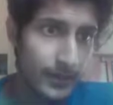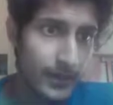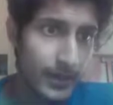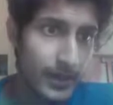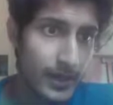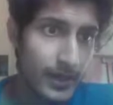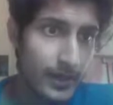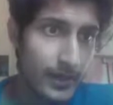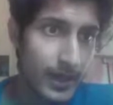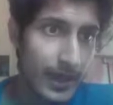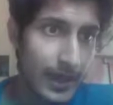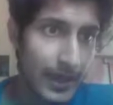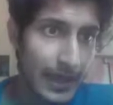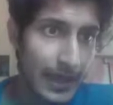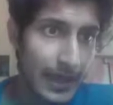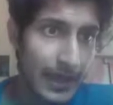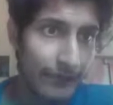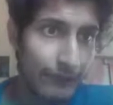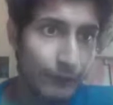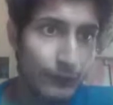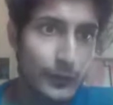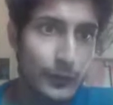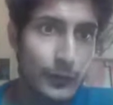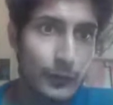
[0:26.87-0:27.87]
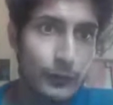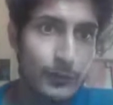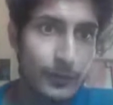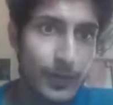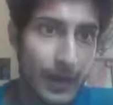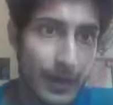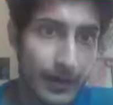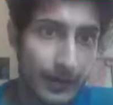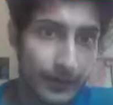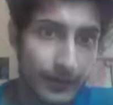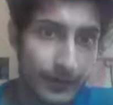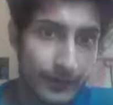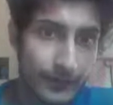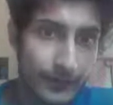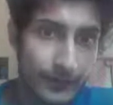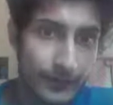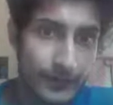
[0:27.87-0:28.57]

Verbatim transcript: here I have two paragraphs